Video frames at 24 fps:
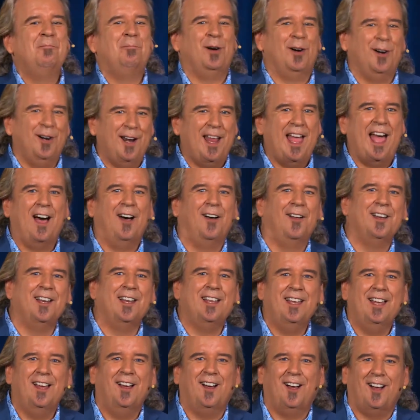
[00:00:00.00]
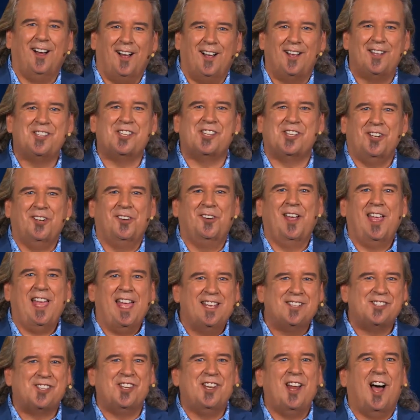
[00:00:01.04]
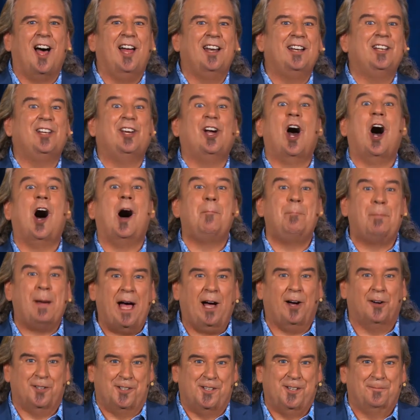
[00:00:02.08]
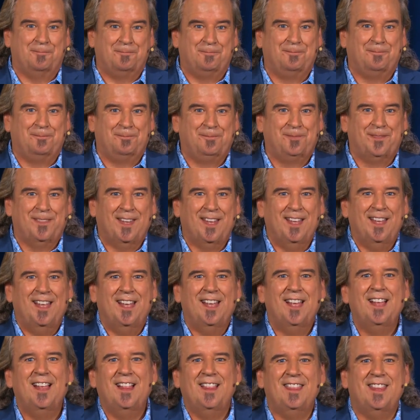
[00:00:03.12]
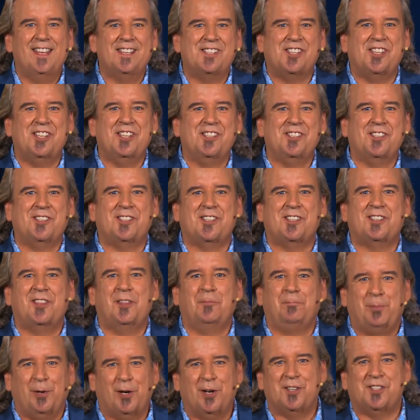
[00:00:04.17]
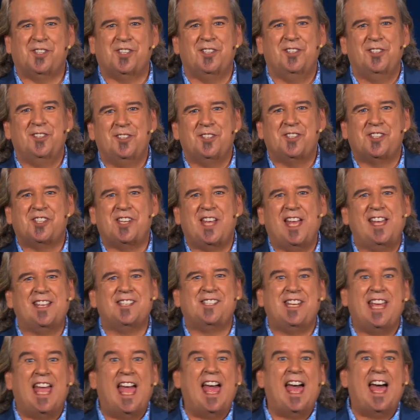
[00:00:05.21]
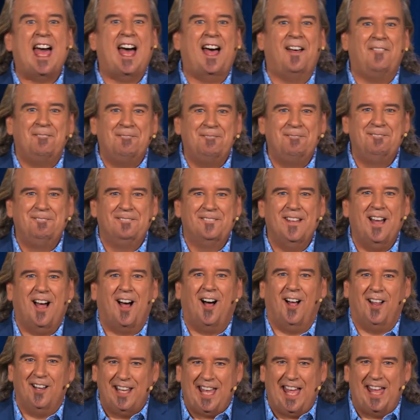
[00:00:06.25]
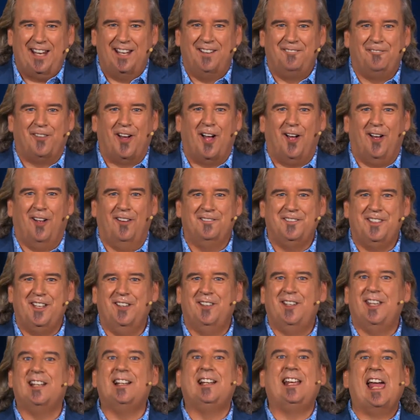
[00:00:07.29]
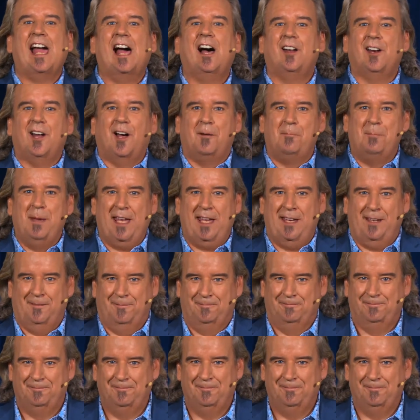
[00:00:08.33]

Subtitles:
Burnout also is not cop-out. This is the person who says, yeah, I'll get involved. You can count on me.